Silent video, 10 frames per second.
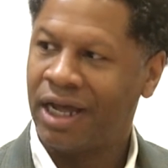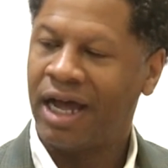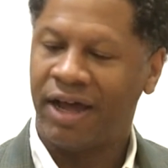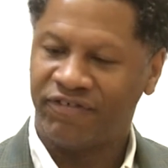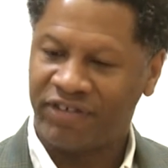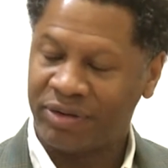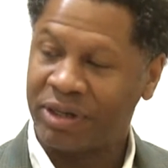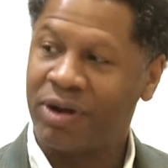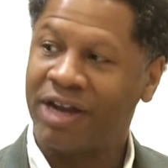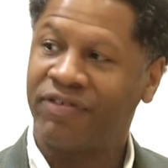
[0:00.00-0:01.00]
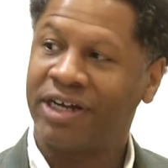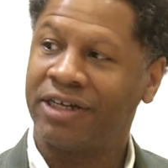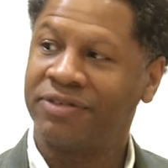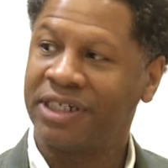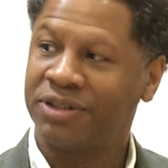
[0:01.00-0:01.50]
federally qualified
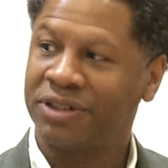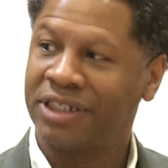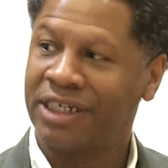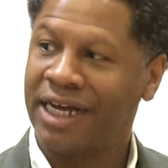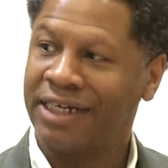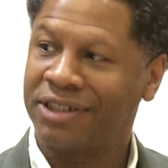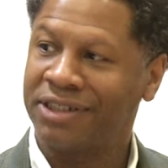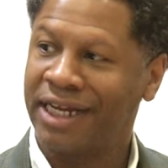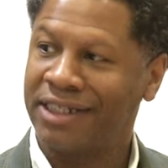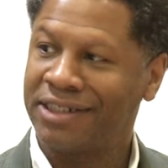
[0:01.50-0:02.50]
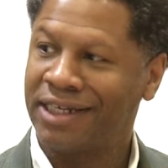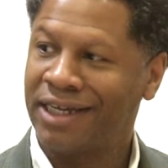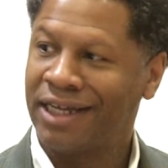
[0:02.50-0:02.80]
health center in the United States.